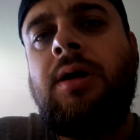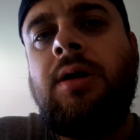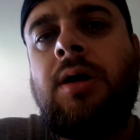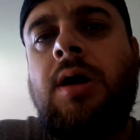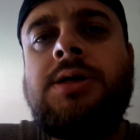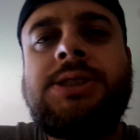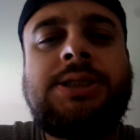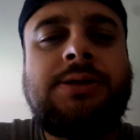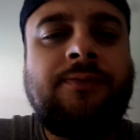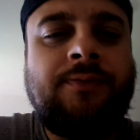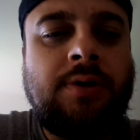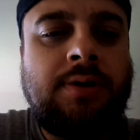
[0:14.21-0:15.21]
lost
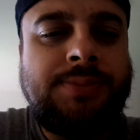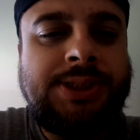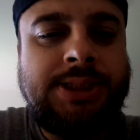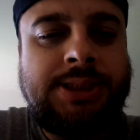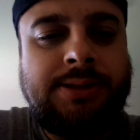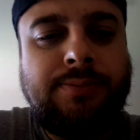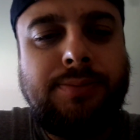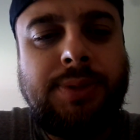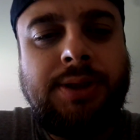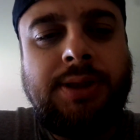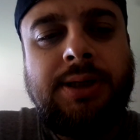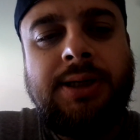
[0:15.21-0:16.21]
the farm system
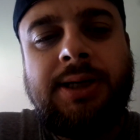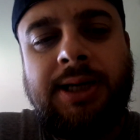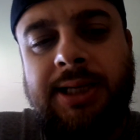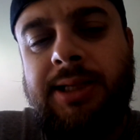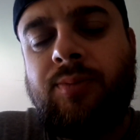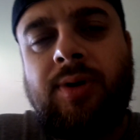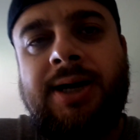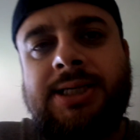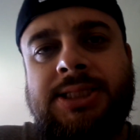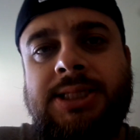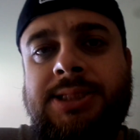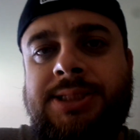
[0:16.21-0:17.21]
in the
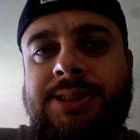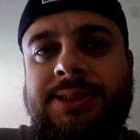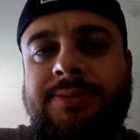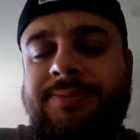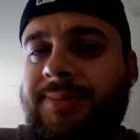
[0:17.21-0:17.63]
process.